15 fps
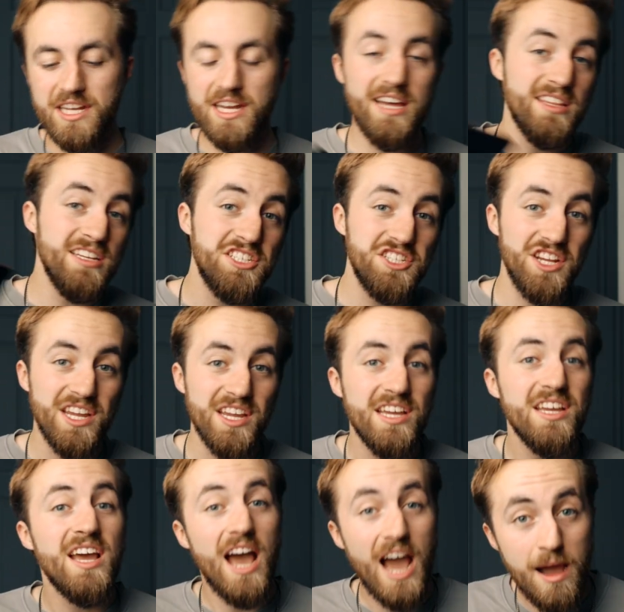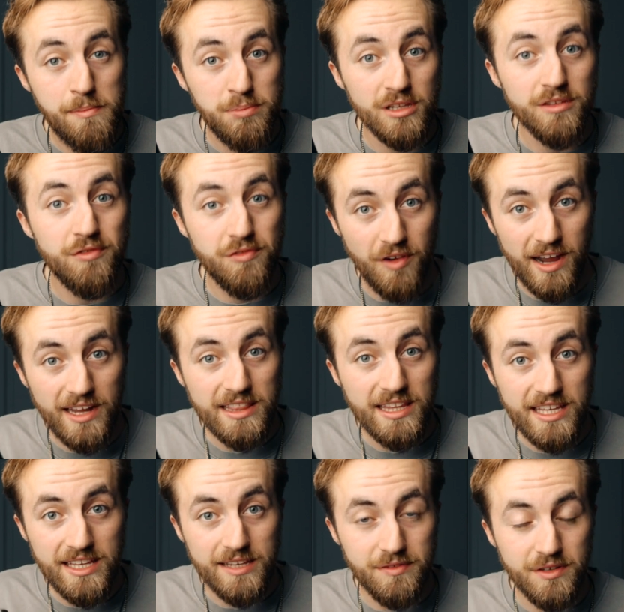Now this year, Apple have
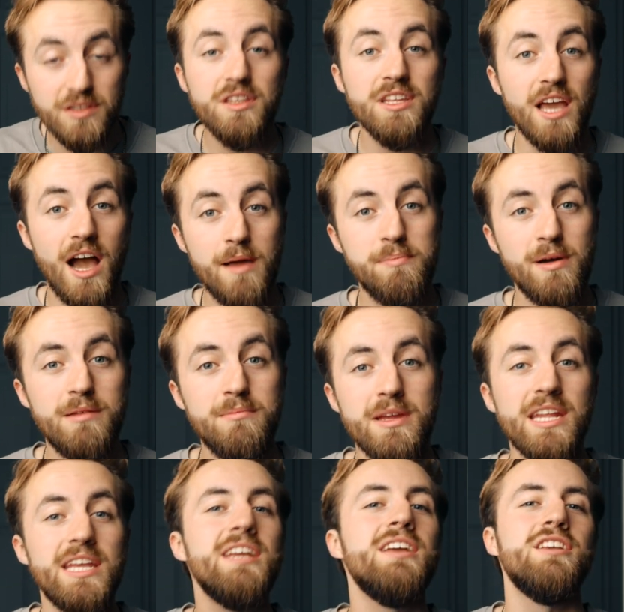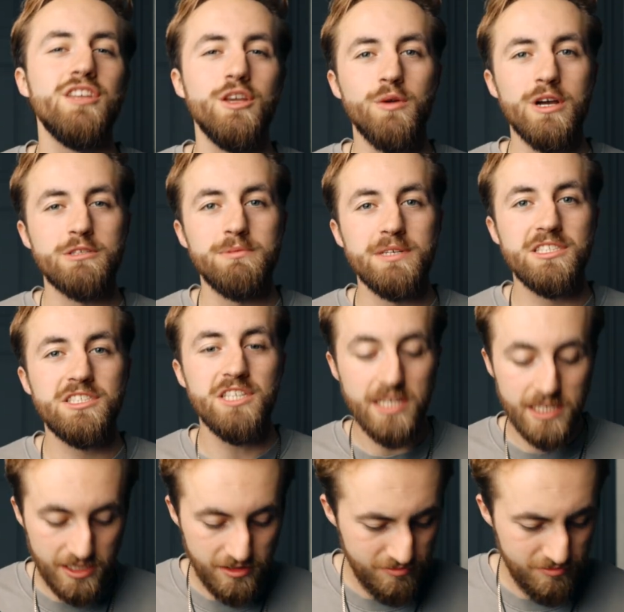finally given the iPad Mini USBC.